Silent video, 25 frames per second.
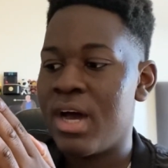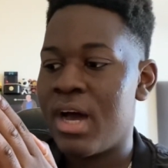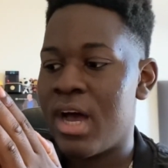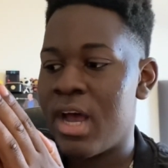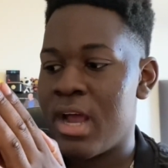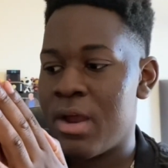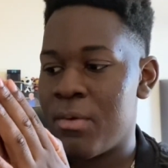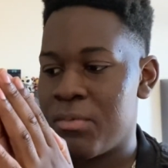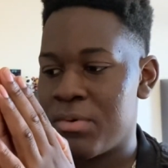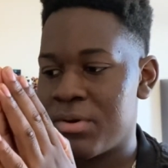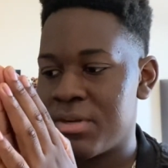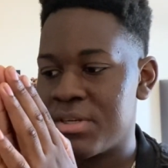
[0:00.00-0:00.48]

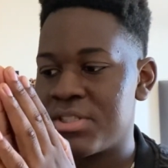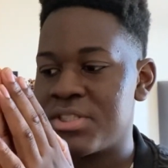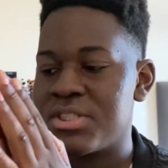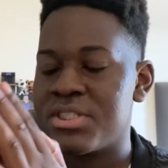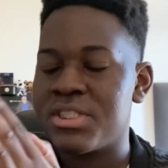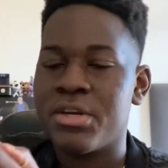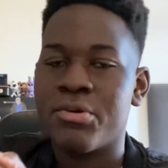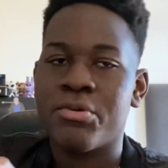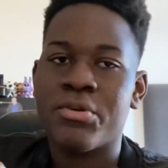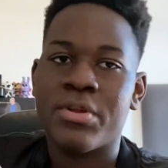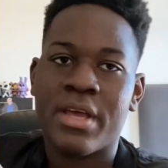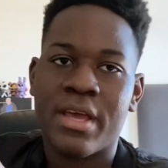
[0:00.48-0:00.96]
I wanna
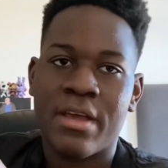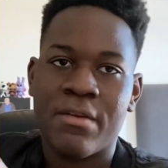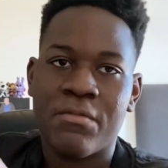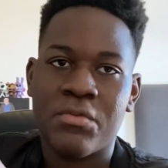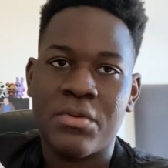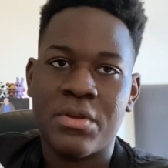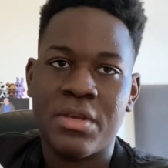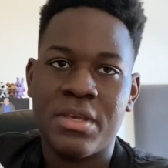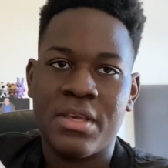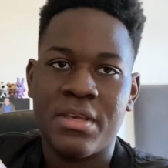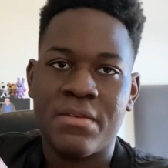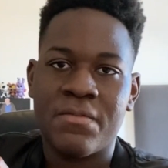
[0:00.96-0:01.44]
share
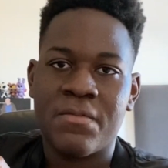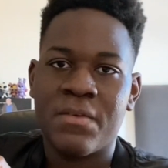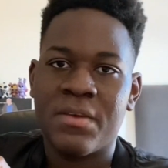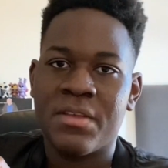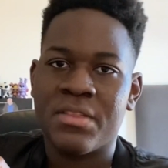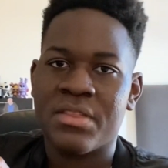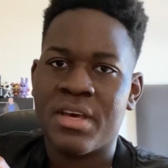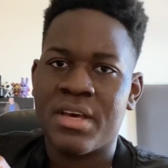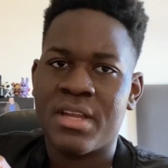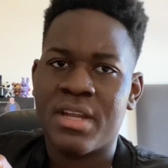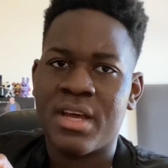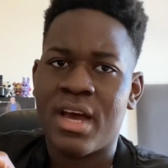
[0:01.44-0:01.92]
everything
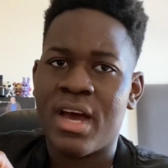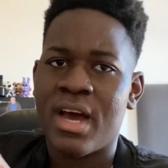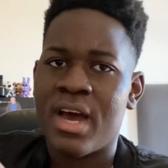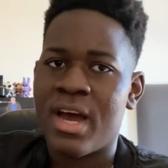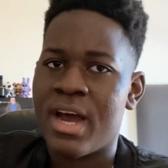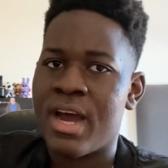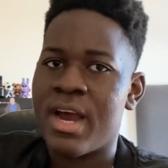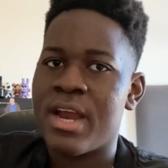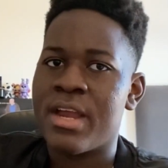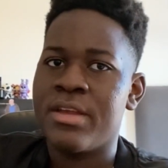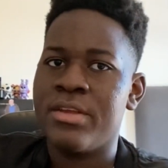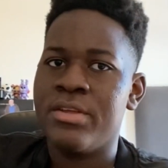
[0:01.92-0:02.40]
that
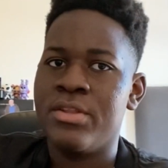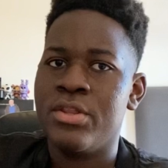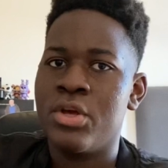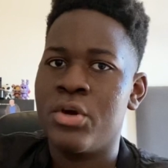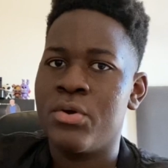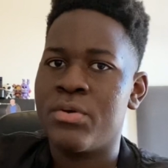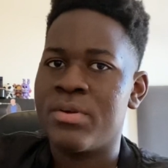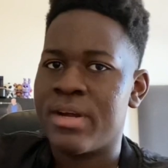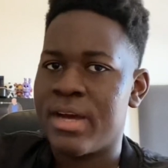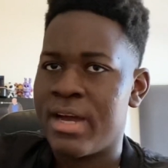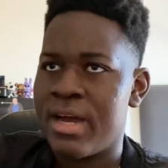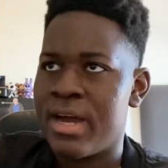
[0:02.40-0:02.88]
I
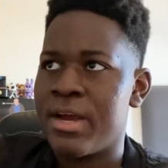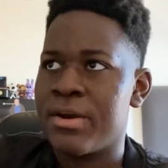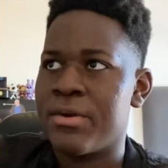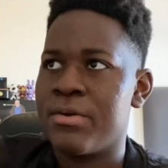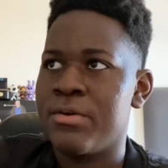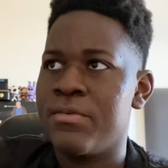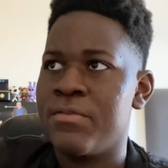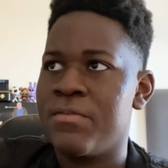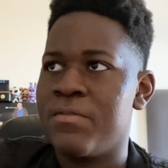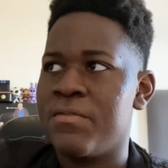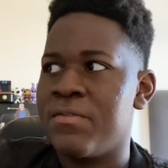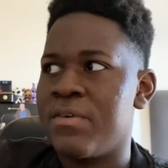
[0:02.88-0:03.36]
know I
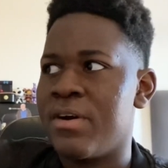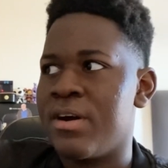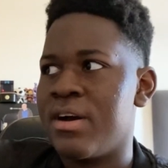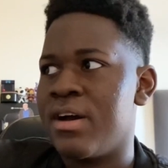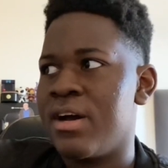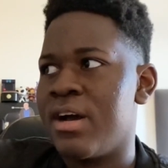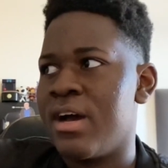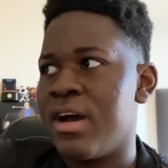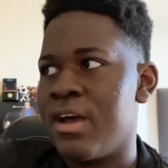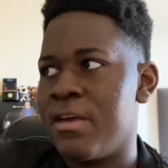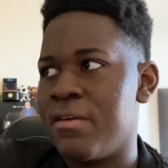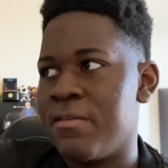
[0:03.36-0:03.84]
could
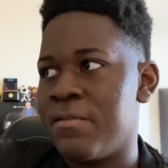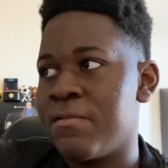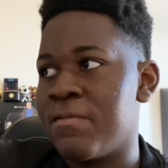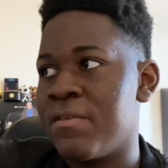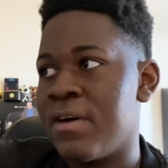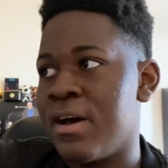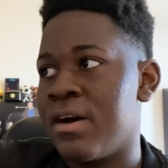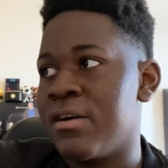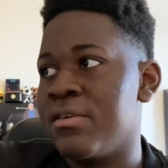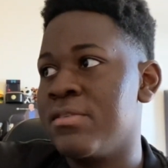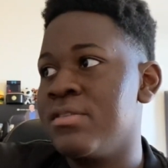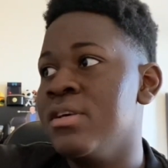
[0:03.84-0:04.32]
I
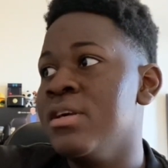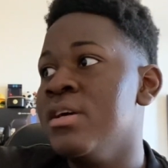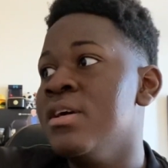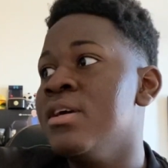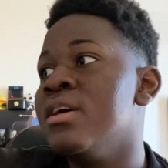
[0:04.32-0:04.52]
found.